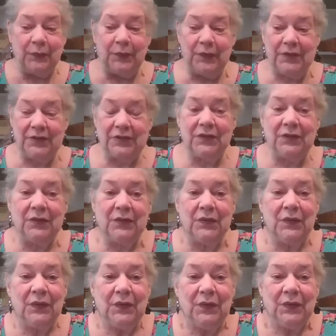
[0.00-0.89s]
was
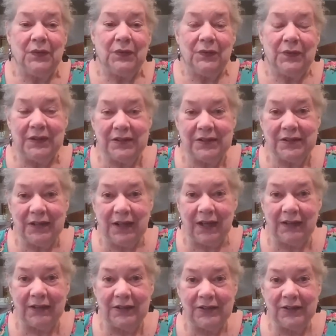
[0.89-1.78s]
we
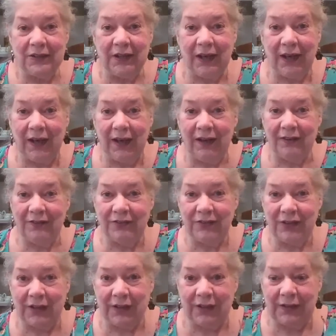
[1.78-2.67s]
decided to have
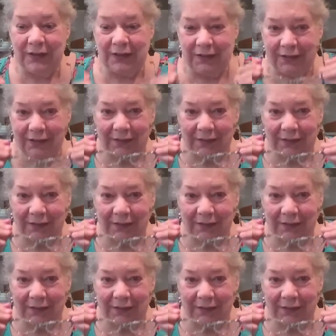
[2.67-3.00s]
a,